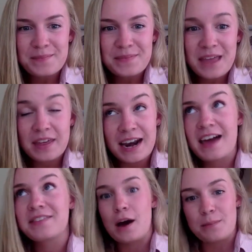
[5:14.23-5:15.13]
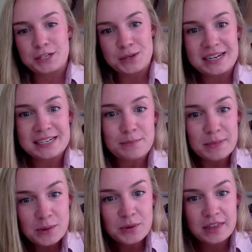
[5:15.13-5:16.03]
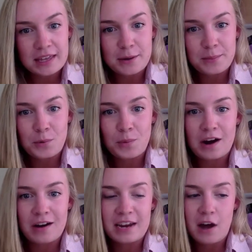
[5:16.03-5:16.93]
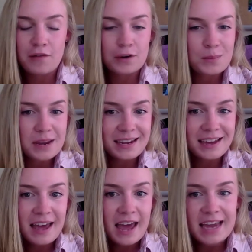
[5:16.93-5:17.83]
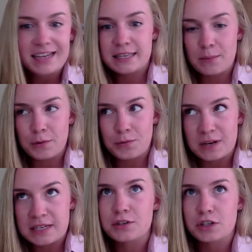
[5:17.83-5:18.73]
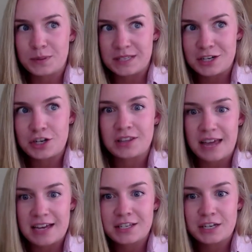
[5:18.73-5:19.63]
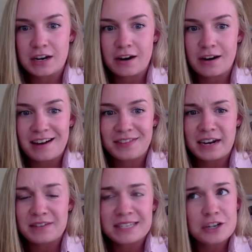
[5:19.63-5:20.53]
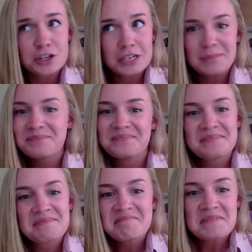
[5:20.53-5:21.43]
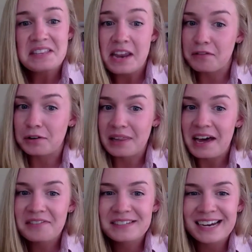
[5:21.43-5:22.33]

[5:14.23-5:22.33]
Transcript: And then I had the opportunity to meet with him where he offered me a summer research position last year that I've essentially never left.